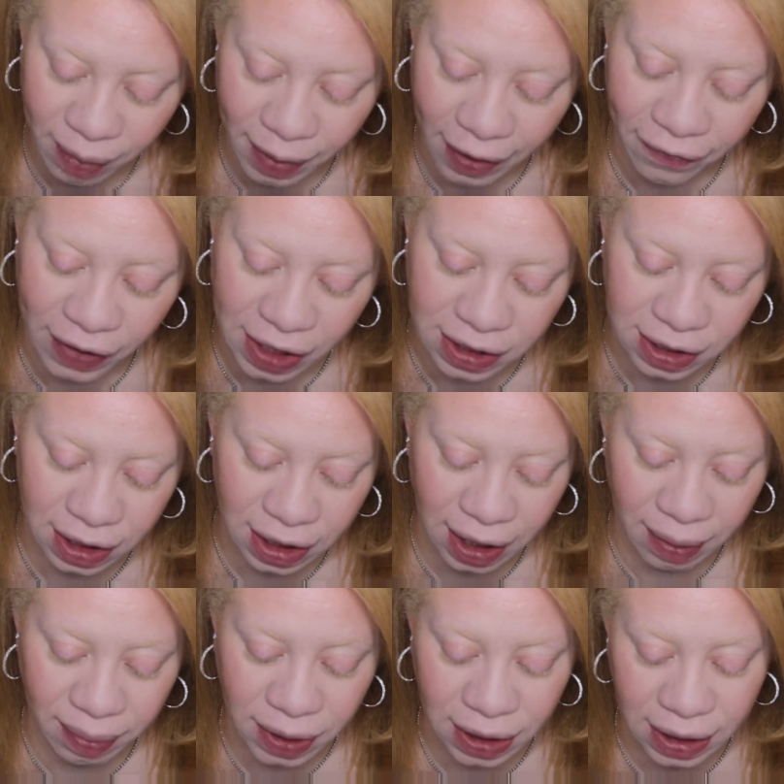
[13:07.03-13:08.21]
my face to
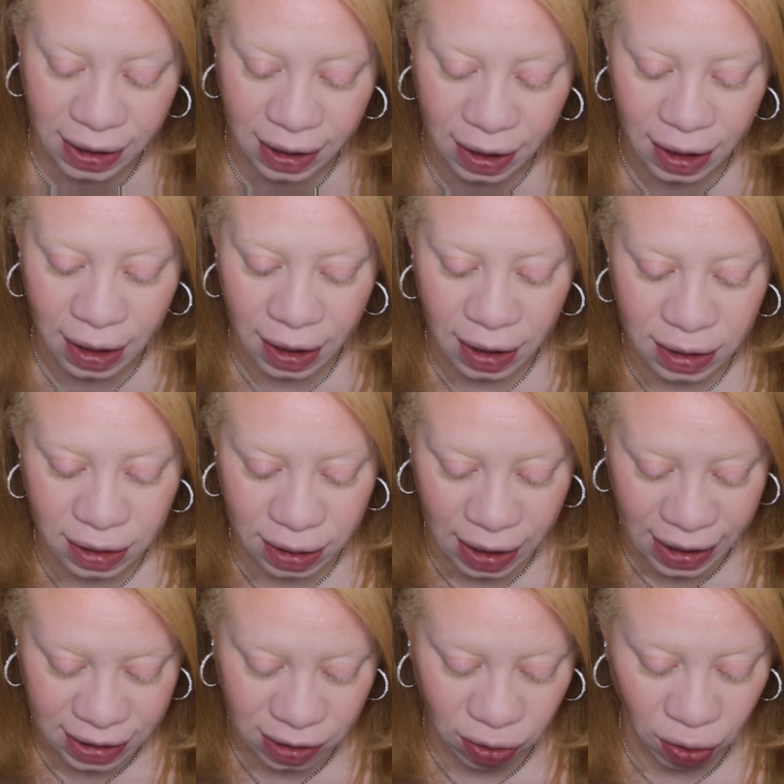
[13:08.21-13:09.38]
not be
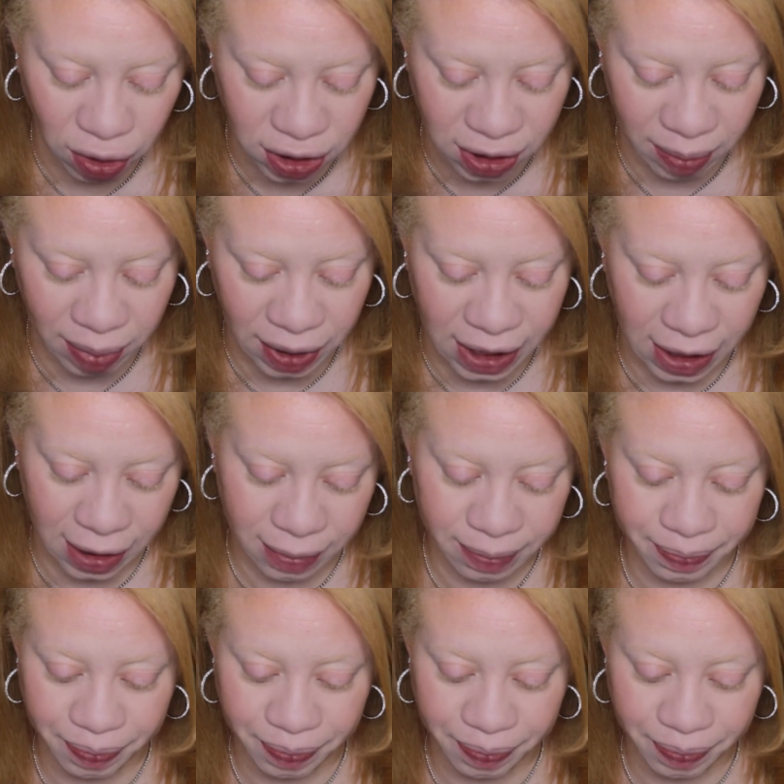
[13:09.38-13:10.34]
as noticeably